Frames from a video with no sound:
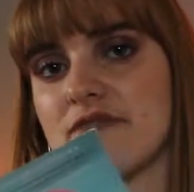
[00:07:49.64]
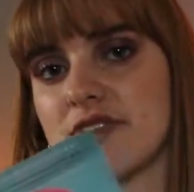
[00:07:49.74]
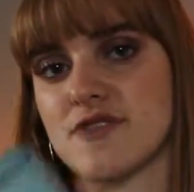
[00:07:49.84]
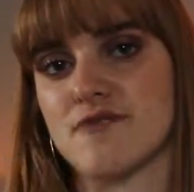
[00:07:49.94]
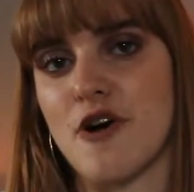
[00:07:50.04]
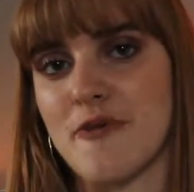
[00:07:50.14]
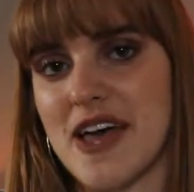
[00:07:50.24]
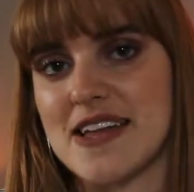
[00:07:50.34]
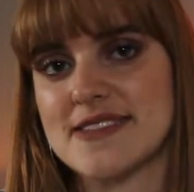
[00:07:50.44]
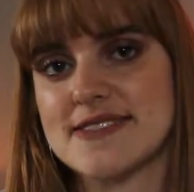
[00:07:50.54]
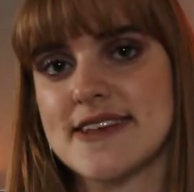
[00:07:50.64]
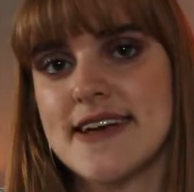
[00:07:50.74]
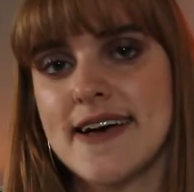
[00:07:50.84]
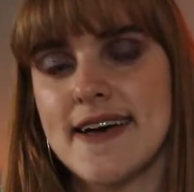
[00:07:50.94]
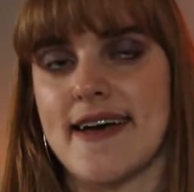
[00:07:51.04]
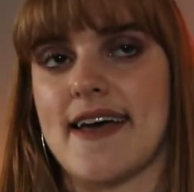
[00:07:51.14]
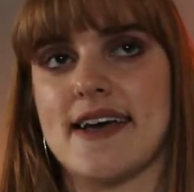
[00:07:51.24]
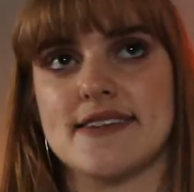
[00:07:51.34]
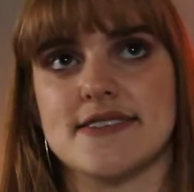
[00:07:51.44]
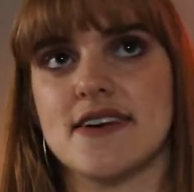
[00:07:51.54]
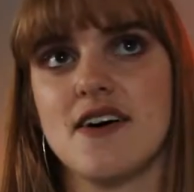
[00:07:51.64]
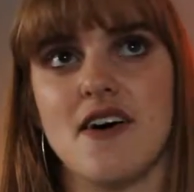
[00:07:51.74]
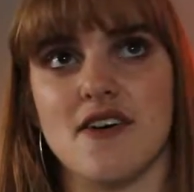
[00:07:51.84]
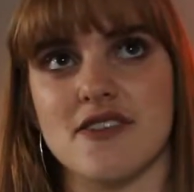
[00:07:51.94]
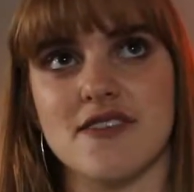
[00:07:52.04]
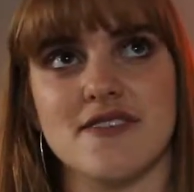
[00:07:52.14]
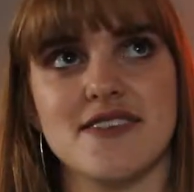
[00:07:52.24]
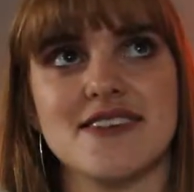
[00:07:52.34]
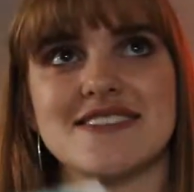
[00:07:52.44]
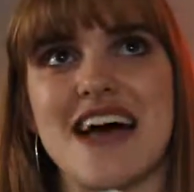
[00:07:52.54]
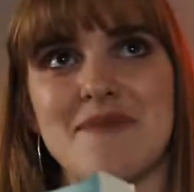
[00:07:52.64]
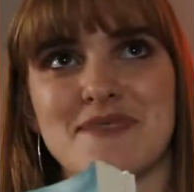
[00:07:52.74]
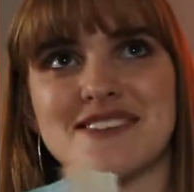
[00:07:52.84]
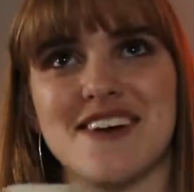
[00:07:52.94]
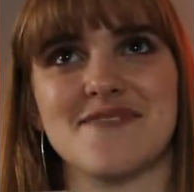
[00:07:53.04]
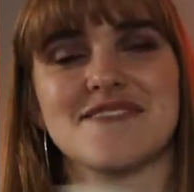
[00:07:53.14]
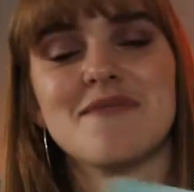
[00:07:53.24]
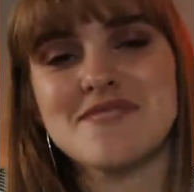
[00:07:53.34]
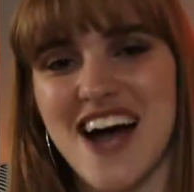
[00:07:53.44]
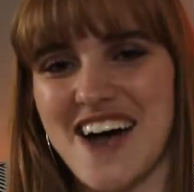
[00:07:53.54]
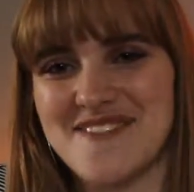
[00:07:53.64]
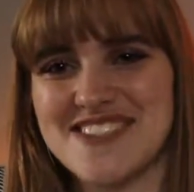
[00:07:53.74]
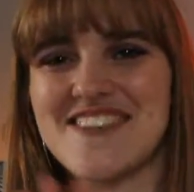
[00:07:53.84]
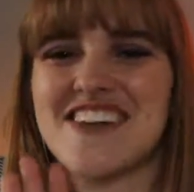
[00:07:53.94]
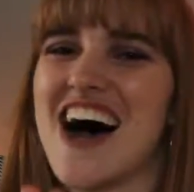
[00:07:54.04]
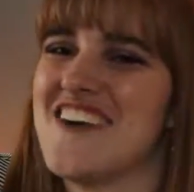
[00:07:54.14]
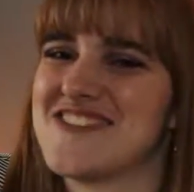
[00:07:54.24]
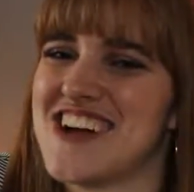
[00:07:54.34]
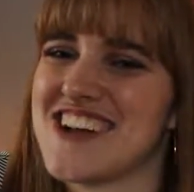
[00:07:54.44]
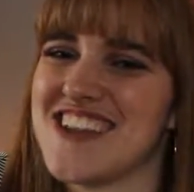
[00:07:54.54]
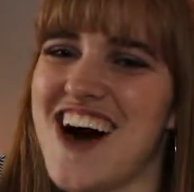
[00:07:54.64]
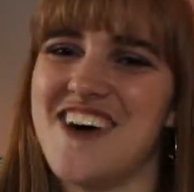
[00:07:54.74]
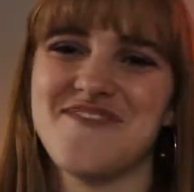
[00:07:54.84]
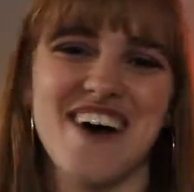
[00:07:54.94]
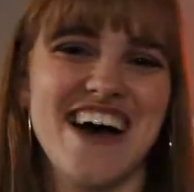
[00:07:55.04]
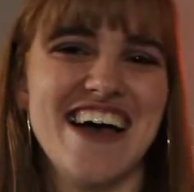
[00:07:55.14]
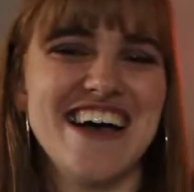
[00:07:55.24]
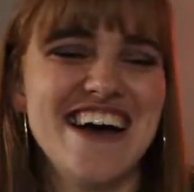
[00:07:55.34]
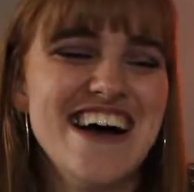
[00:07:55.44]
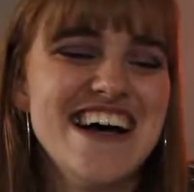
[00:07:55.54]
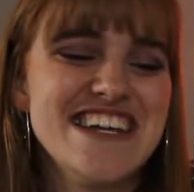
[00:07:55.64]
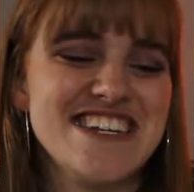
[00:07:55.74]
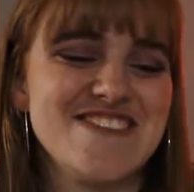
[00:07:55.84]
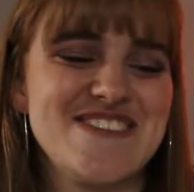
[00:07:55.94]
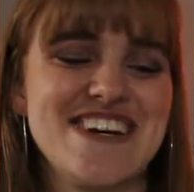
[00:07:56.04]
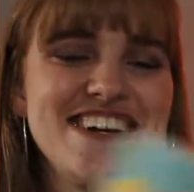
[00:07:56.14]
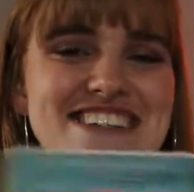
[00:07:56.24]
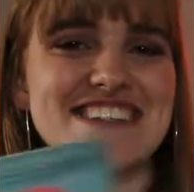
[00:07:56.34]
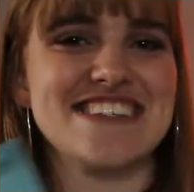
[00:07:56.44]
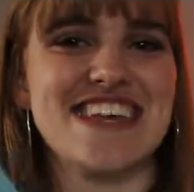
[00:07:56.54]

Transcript: of like the romance and all the sappy stuff sometimes, not a lot, but just because this is